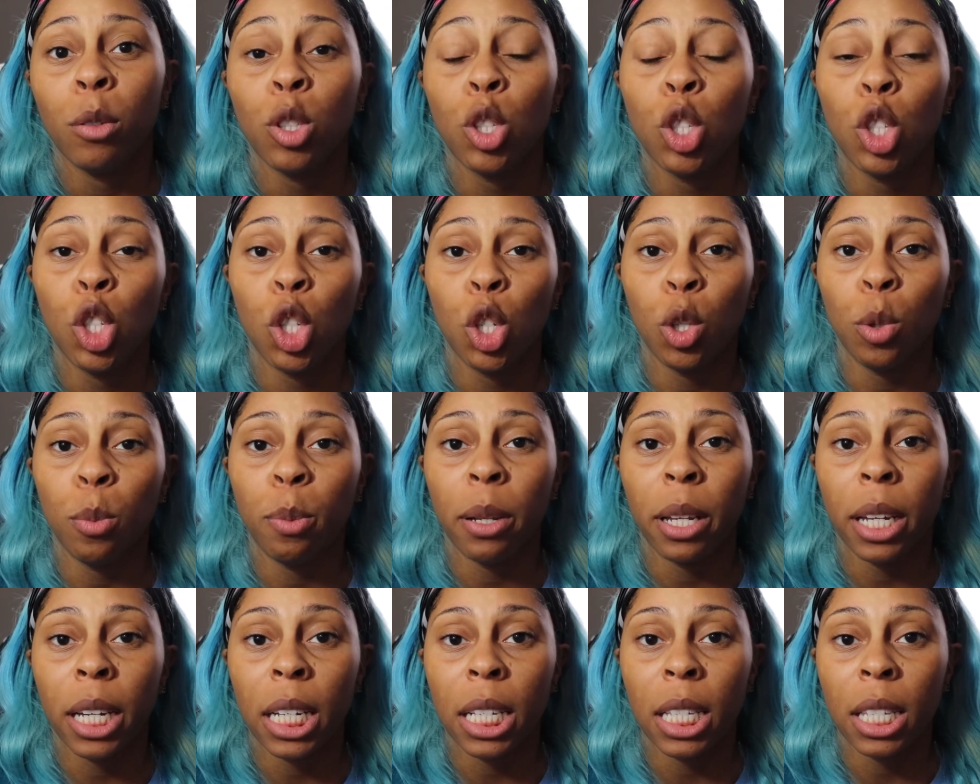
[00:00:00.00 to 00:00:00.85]
2
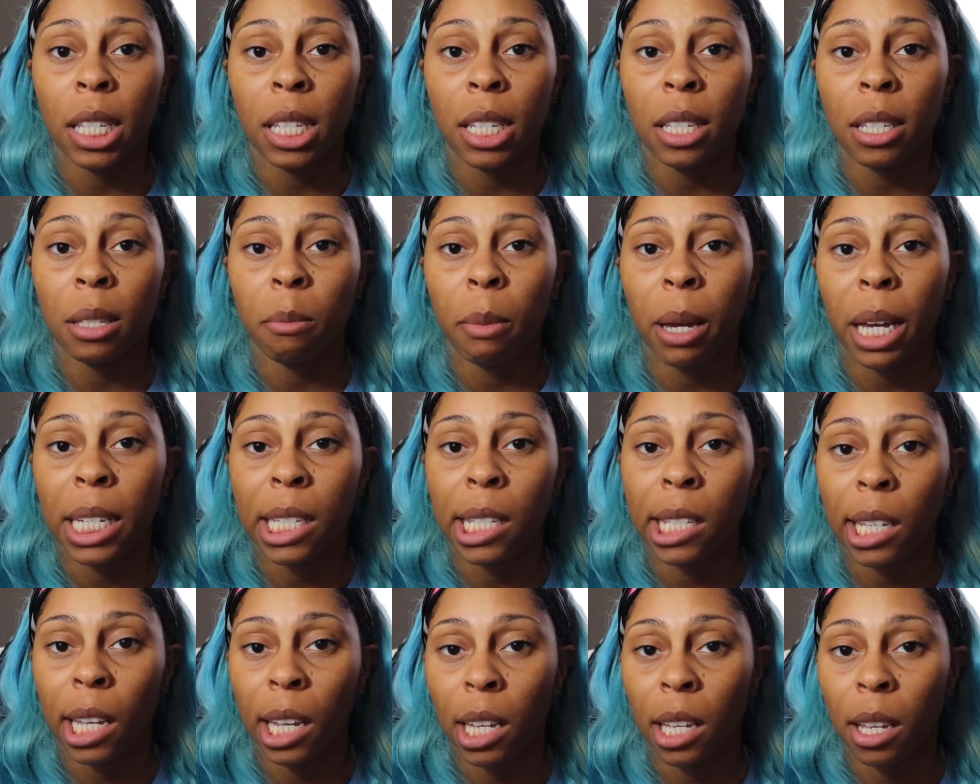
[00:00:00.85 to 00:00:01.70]
places, my
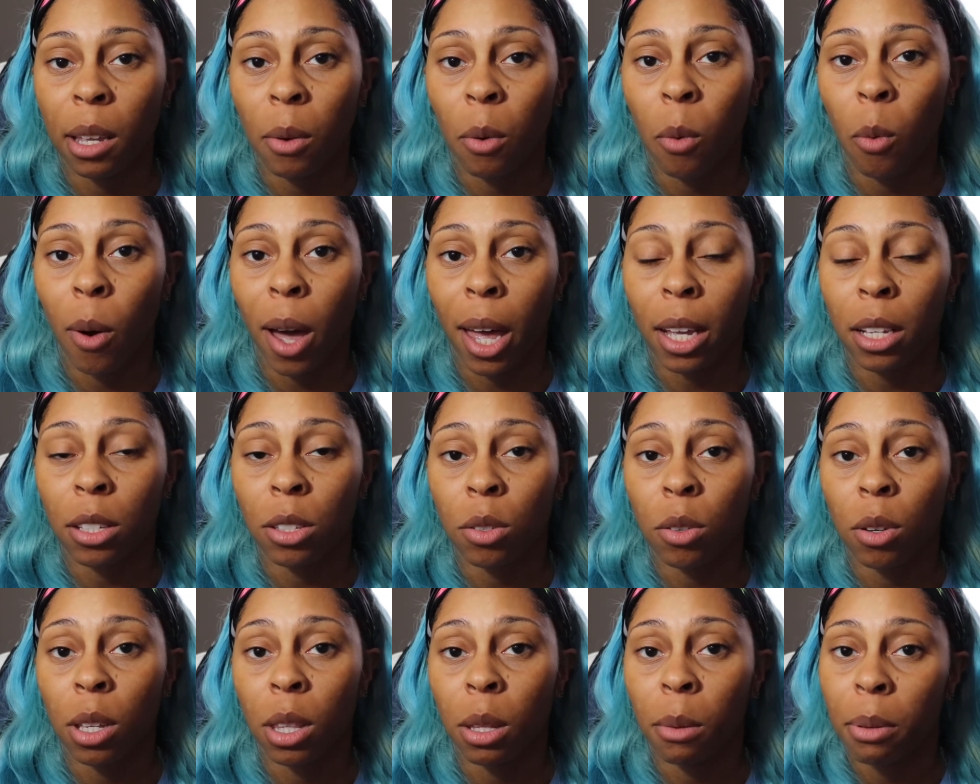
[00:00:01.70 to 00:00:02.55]
second
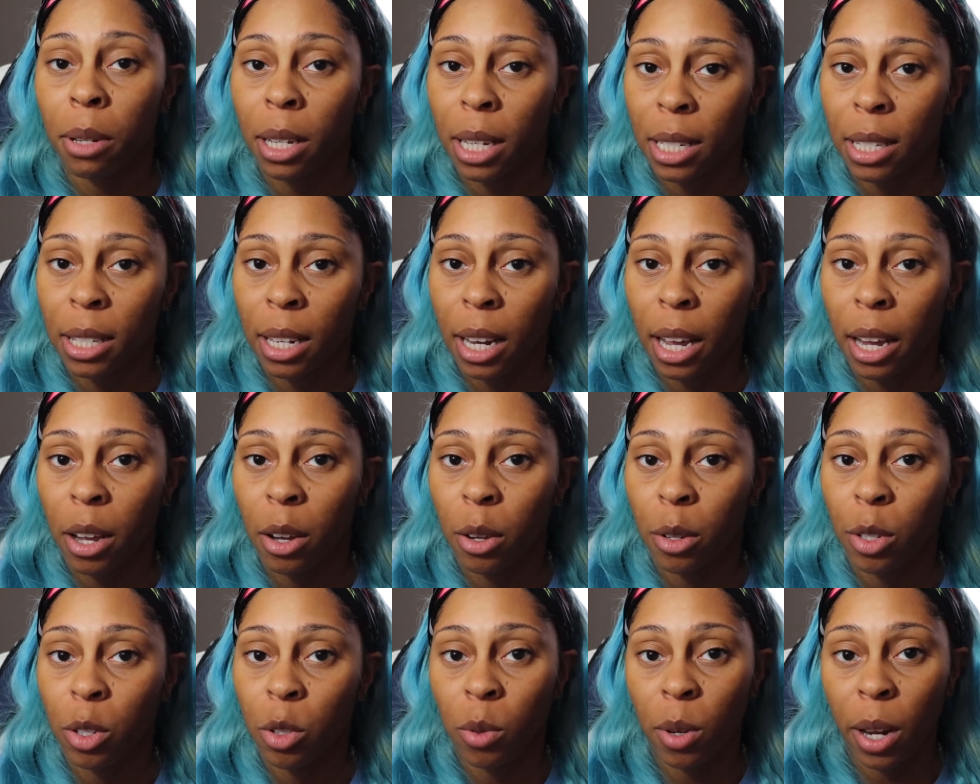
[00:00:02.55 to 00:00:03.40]
waxer and the place that I
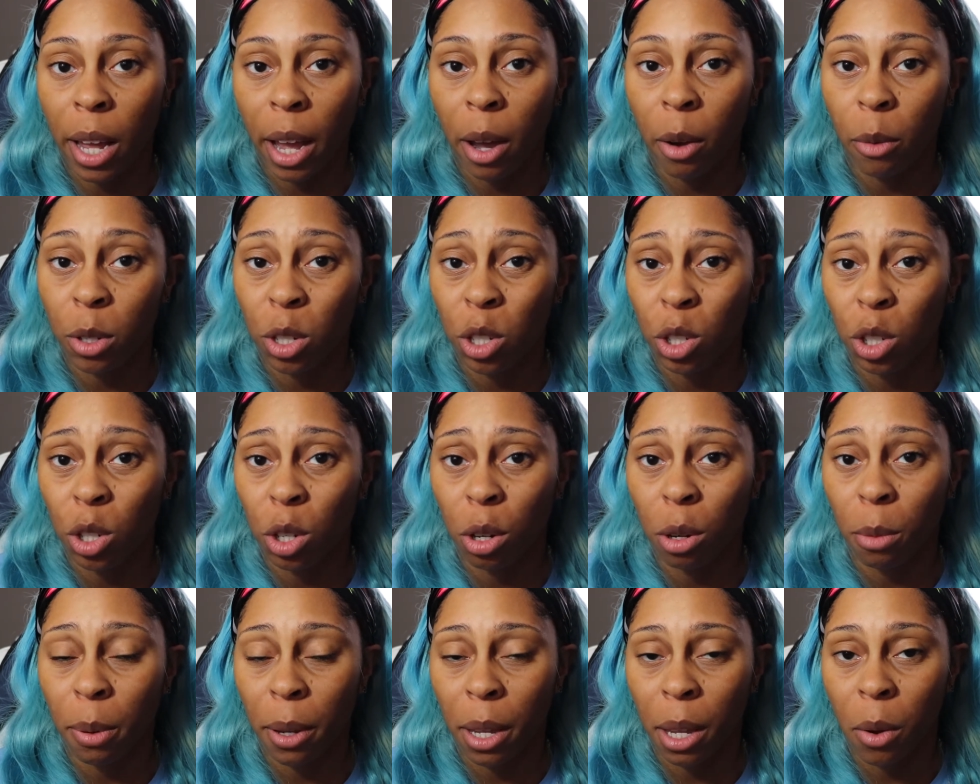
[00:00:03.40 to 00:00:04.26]
go to now, which is
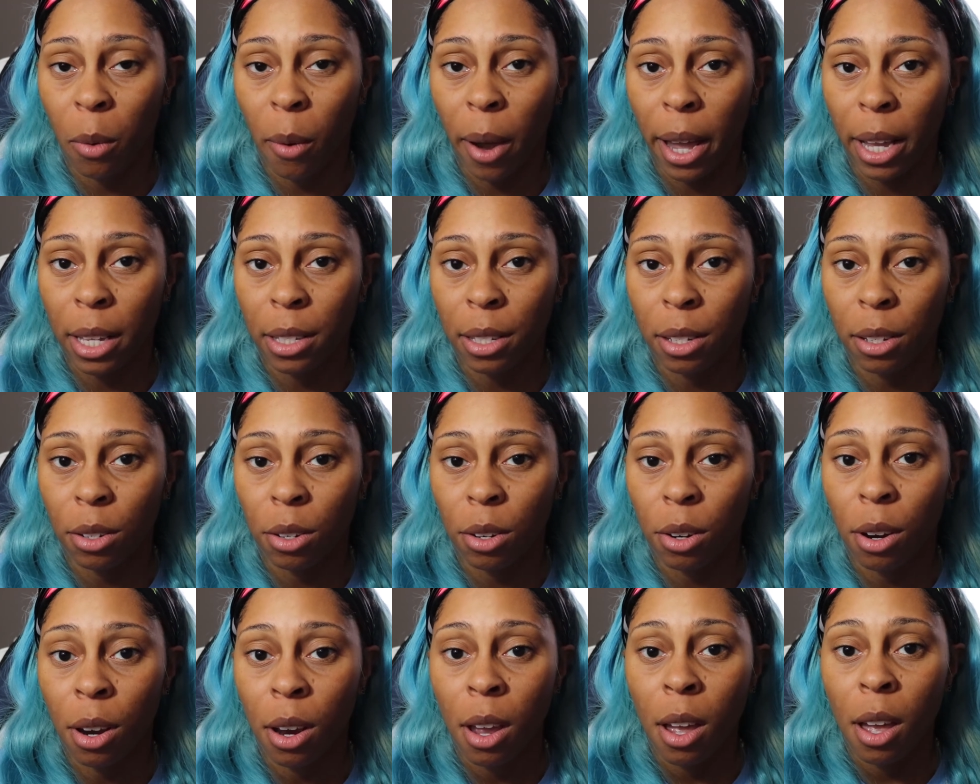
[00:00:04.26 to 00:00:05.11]
European Wax
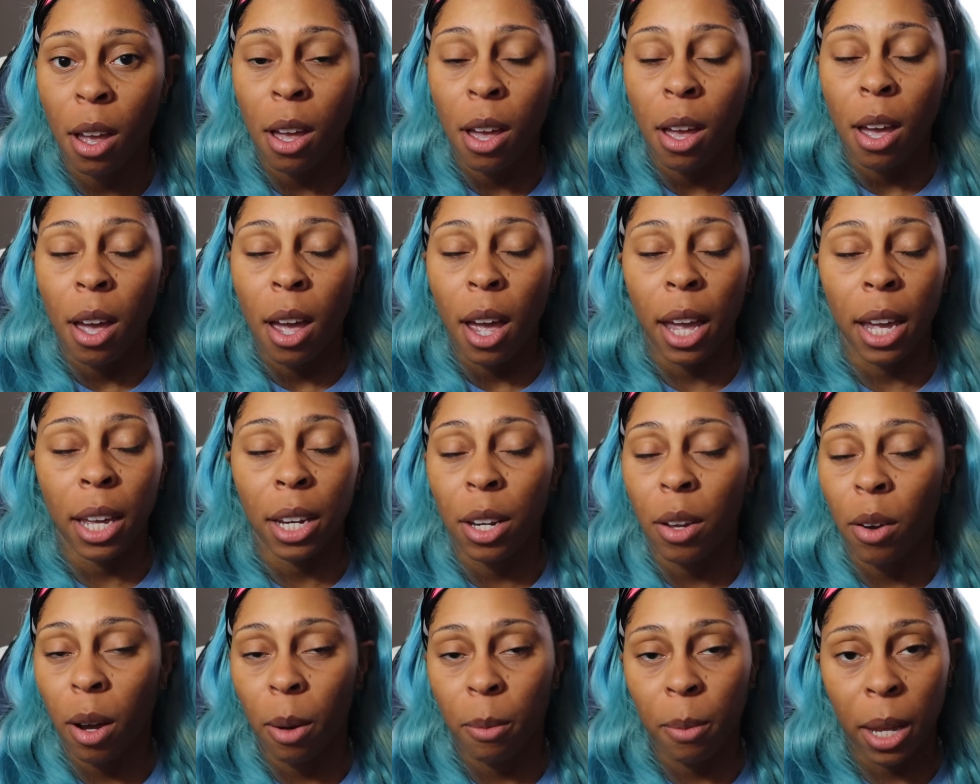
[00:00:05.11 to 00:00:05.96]
Center, and
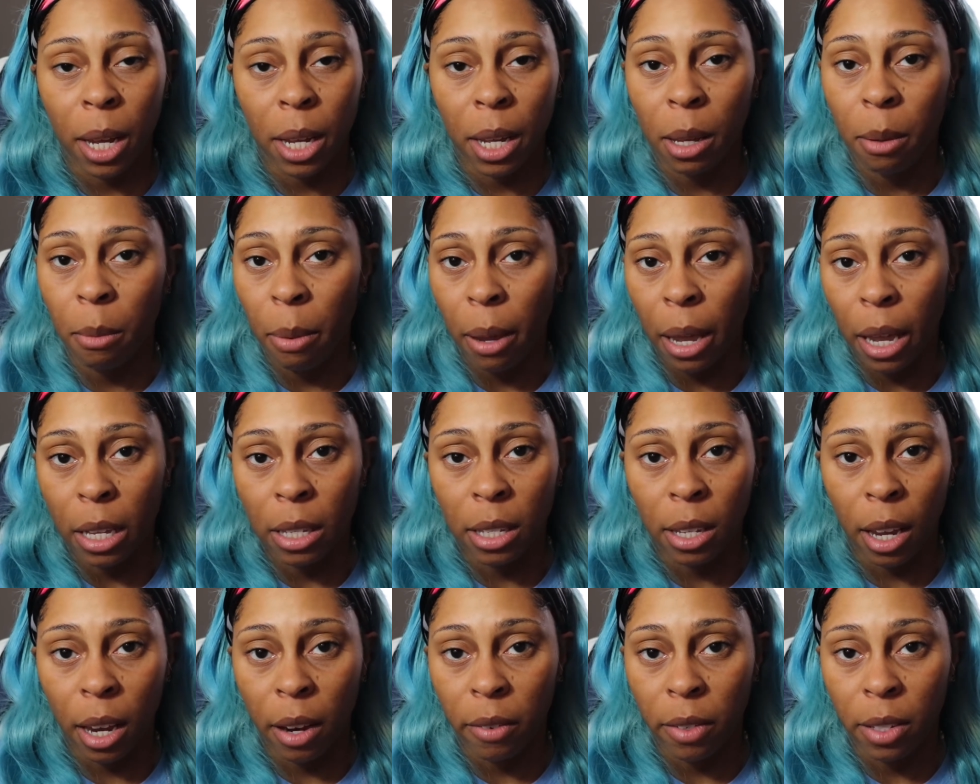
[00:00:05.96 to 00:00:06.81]
no, I'm not getting paid
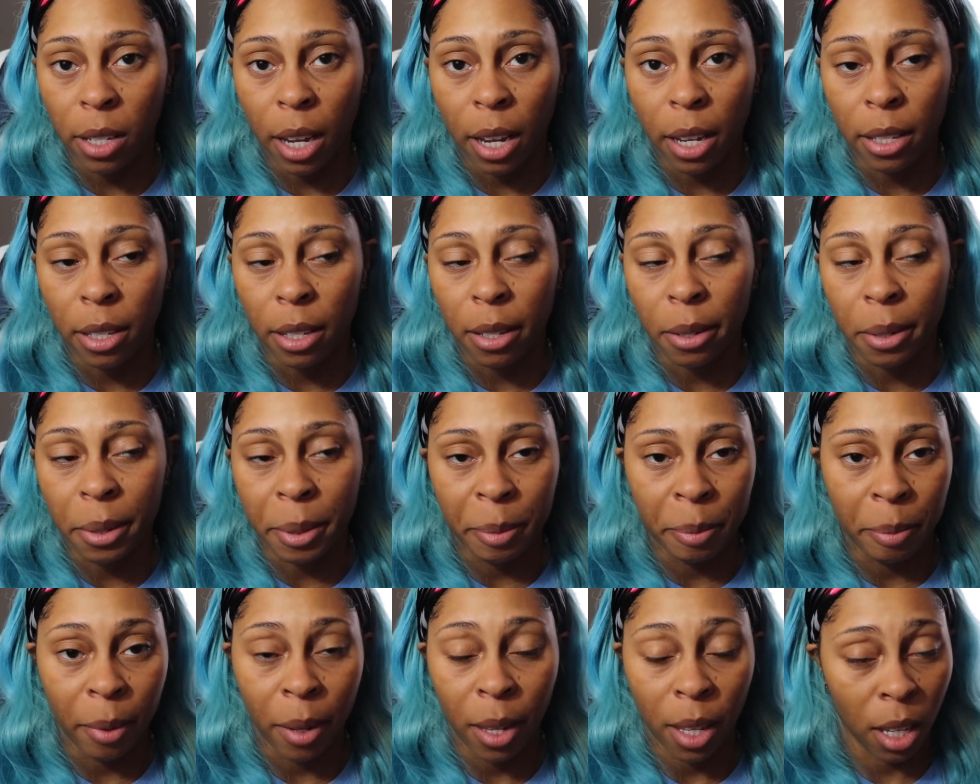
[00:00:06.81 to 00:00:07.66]
to advertise
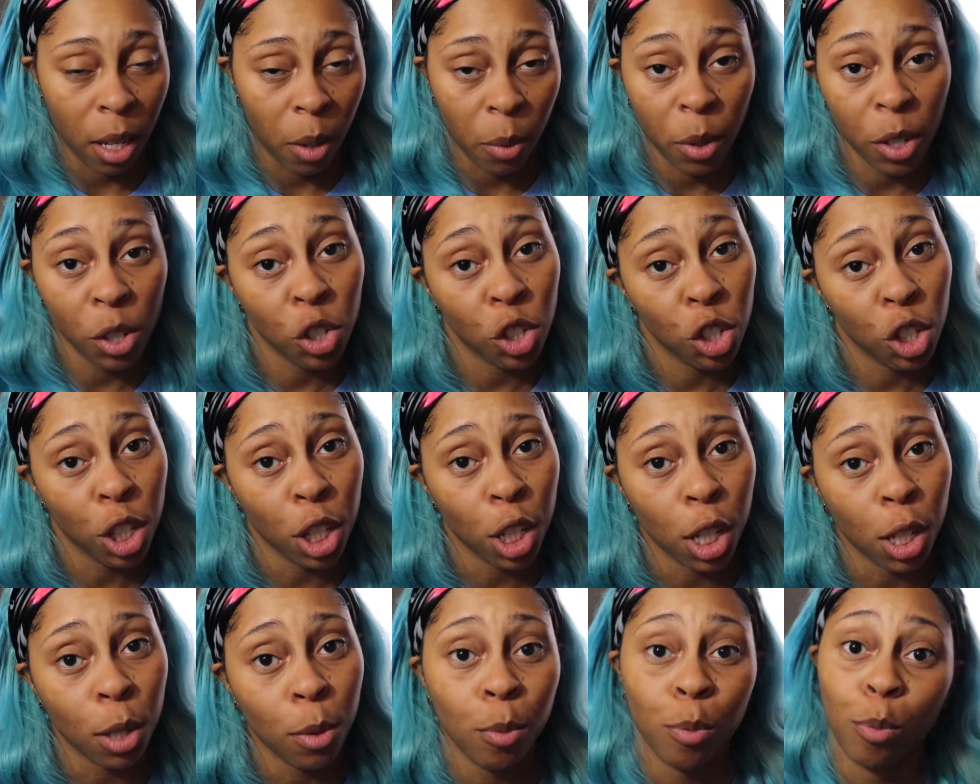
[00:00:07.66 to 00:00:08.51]
them. I wish I
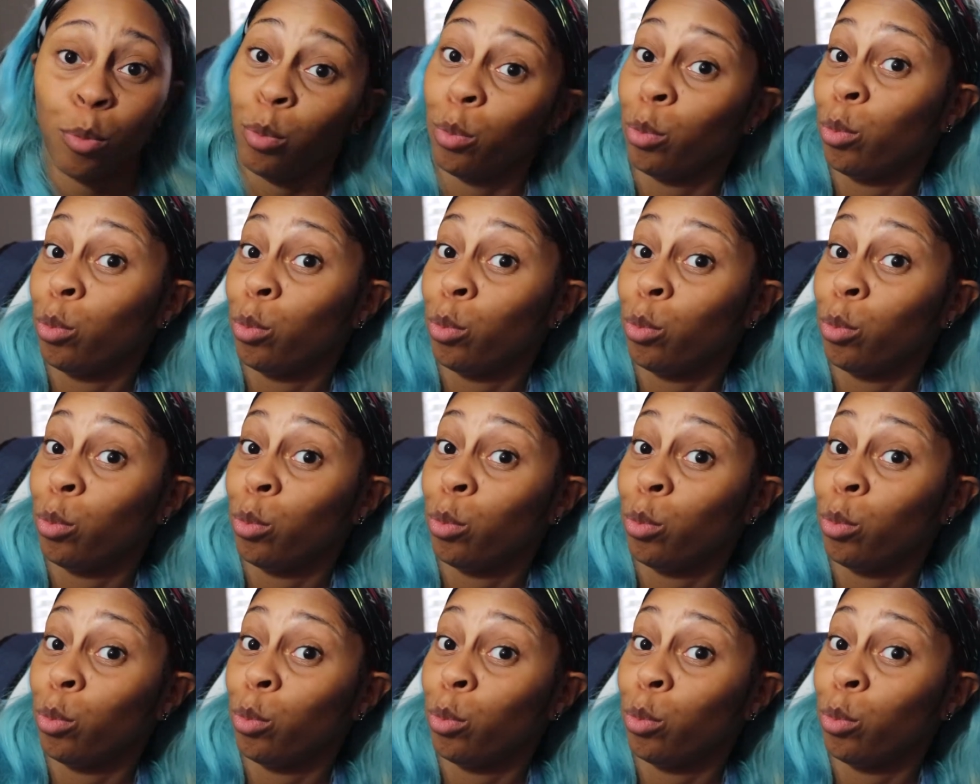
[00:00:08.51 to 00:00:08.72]
did.